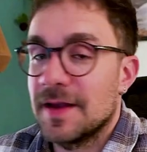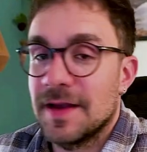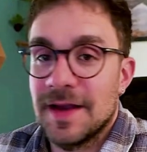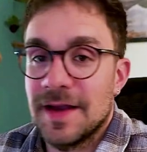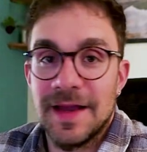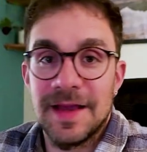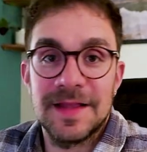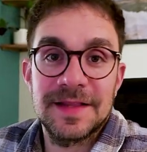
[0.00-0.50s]

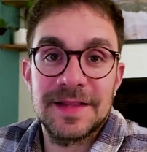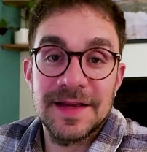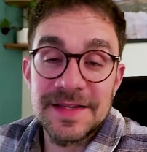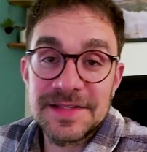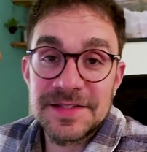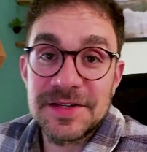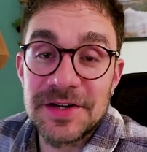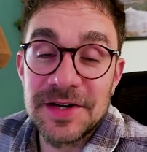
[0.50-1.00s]
It
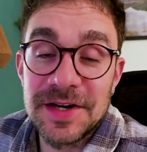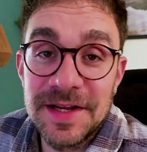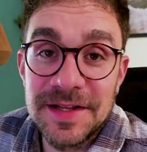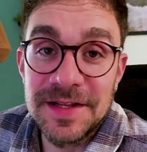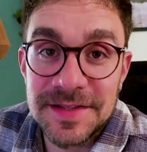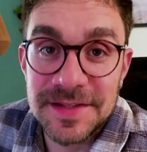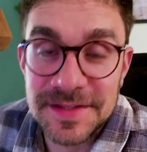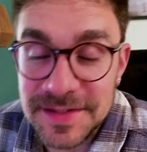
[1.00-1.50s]
has
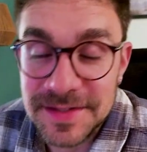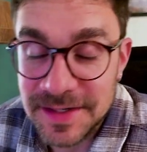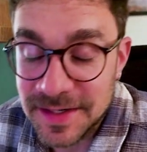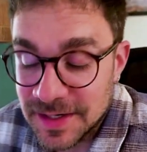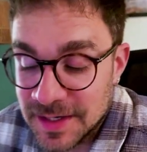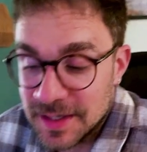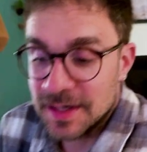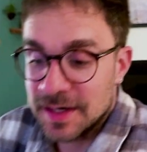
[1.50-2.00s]
created
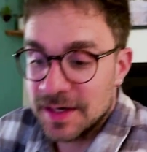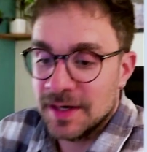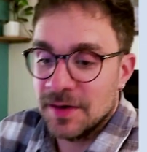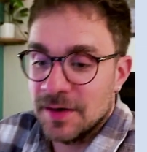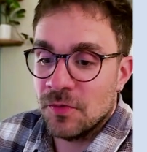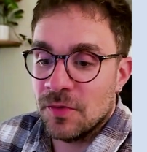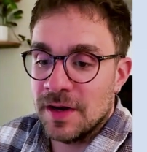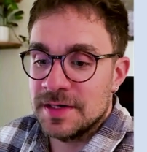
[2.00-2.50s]

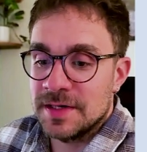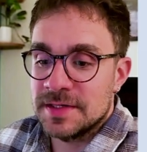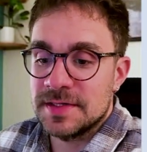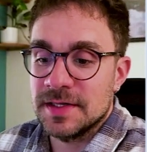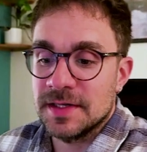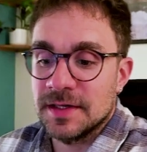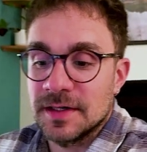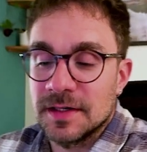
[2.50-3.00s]
one
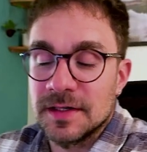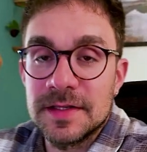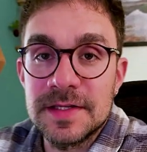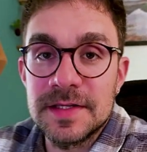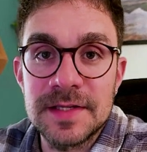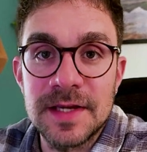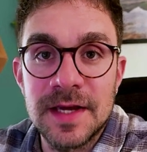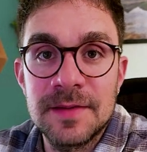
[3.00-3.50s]
single
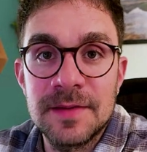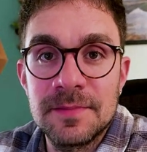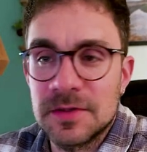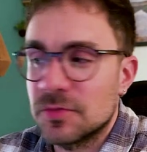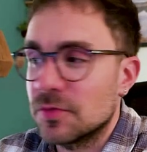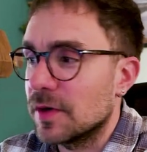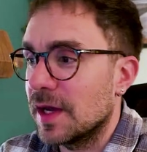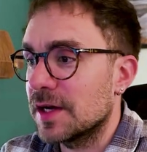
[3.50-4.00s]
design,
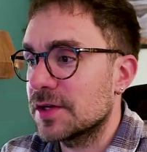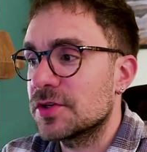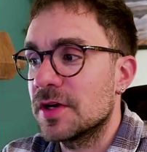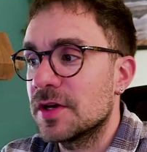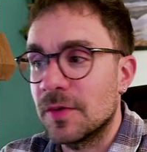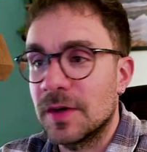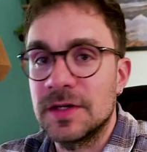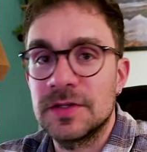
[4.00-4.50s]
but we
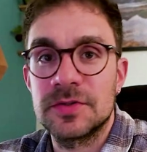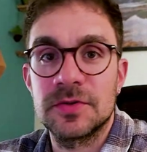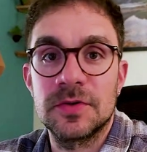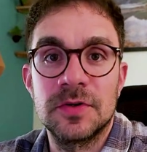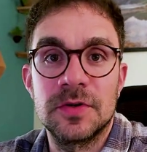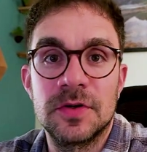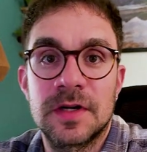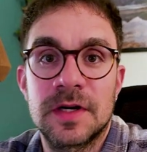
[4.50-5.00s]
actually want
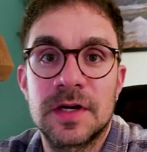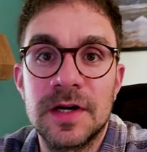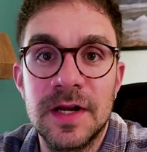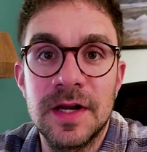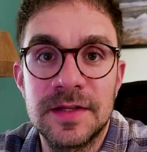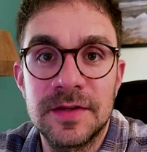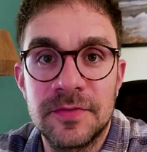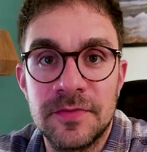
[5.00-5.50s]
to
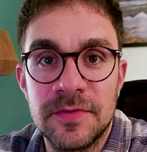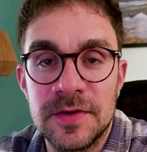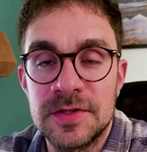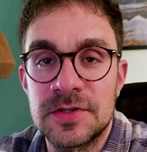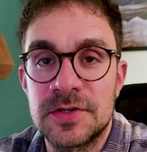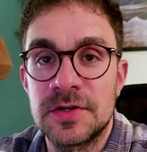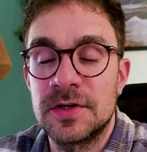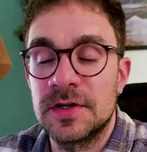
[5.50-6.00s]
create a
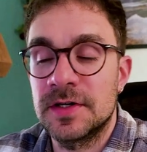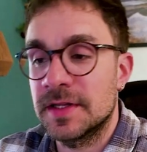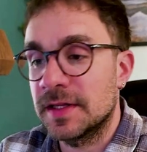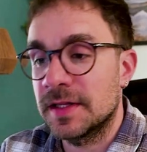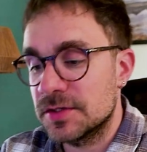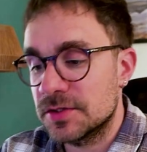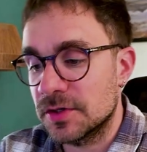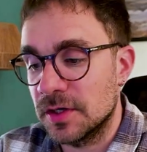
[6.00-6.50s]
feature
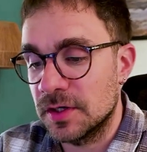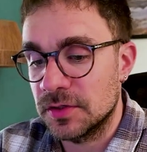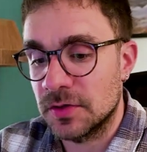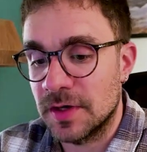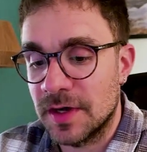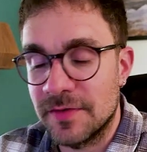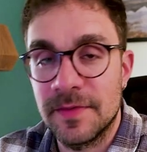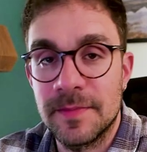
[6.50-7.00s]
that is going
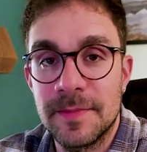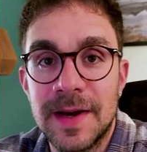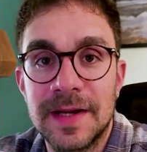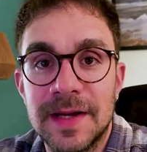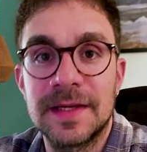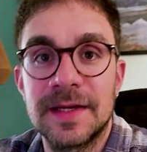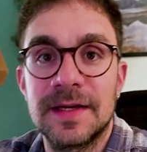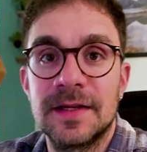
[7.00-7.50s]
to have a
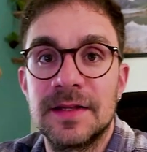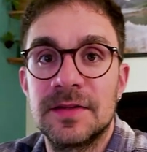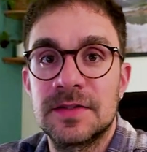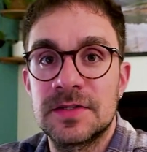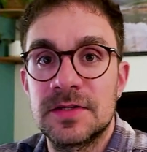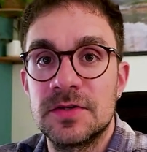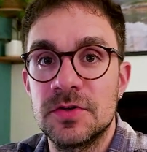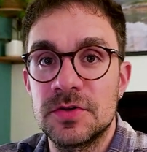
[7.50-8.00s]

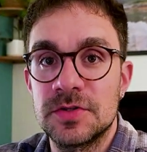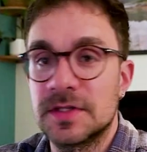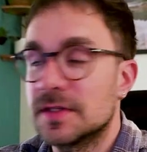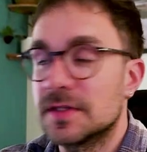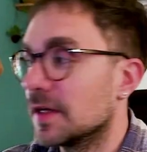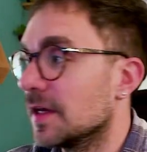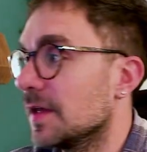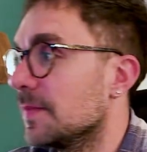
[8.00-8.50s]
backend using
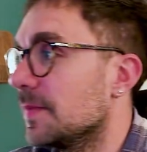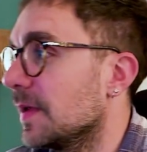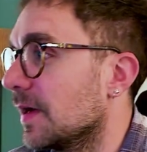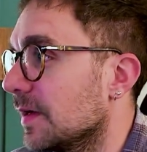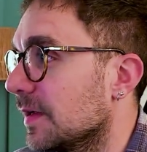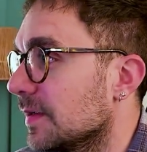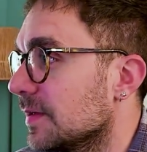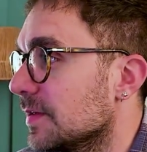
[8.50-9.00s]
the API.